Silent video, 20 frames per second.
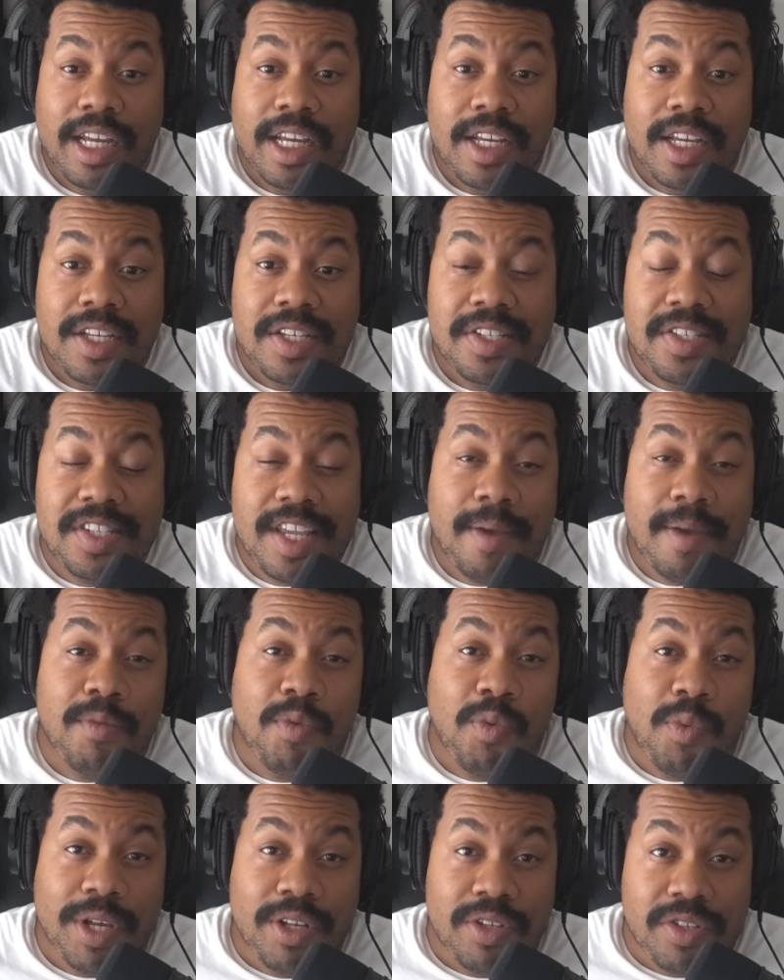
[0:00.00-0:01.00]
Sam
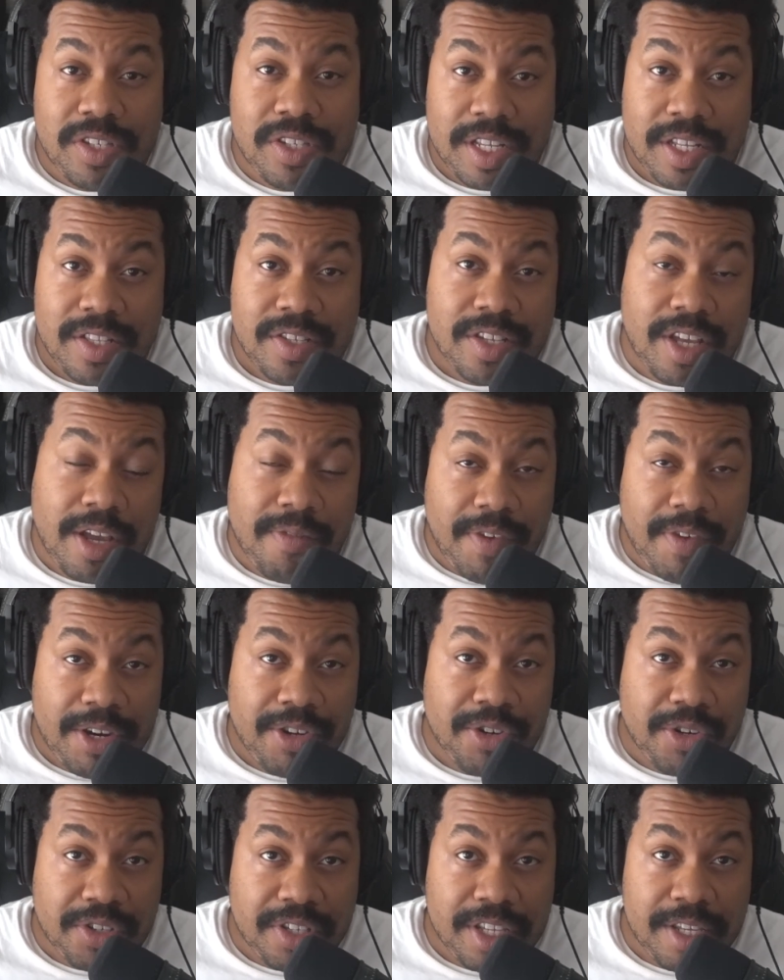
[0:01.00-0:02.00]
Wilson's
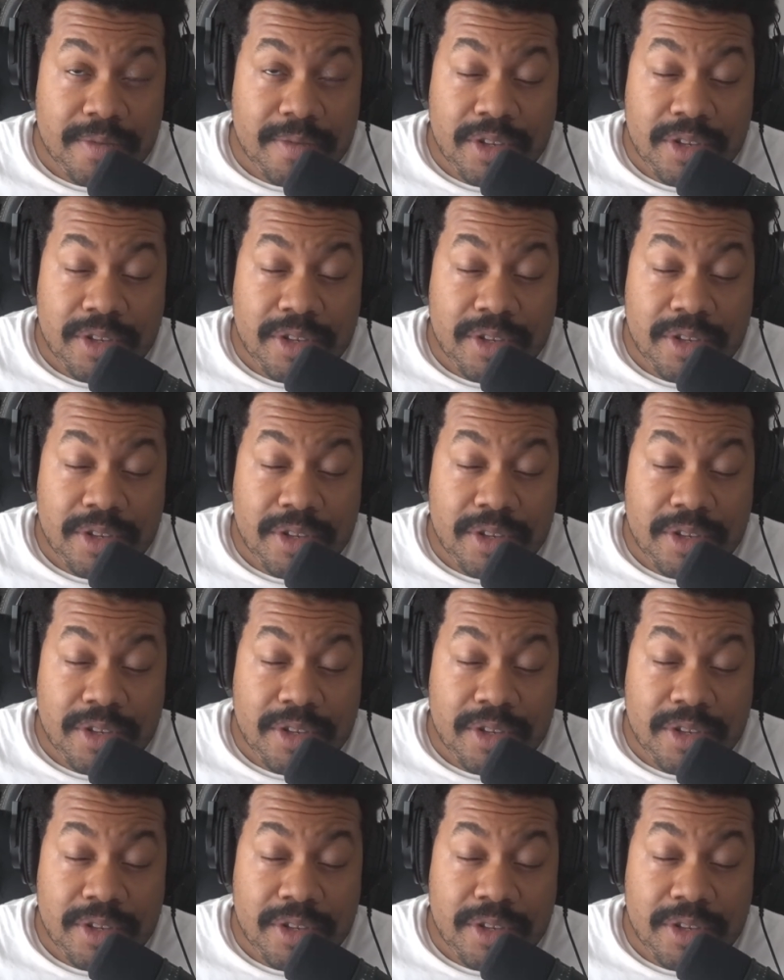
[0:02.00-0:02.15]
Avengers team.